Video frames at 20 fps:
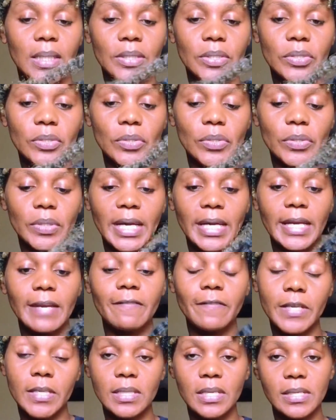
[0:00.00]
So I
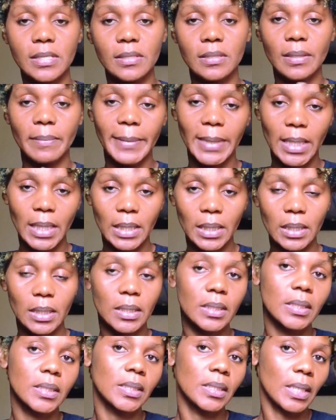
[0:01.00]
emphasized the black
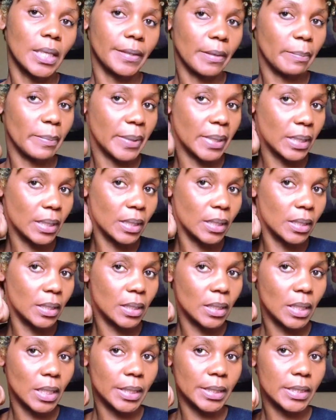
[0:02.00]
at the back
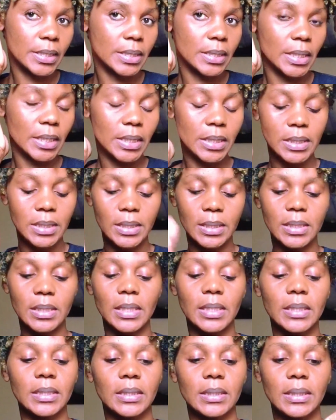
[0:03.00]
and the sides,
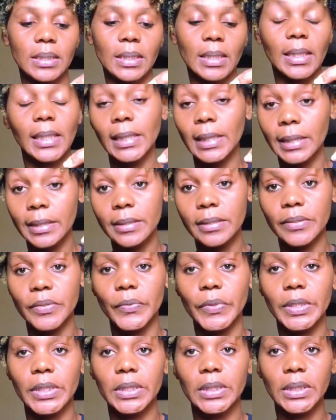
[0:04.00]
and then the highlighted
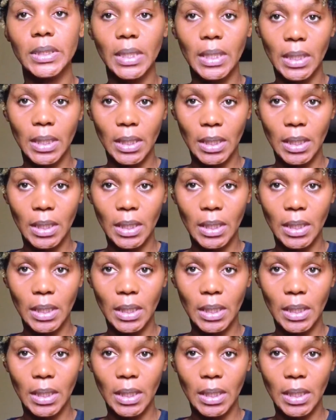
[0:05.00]
one,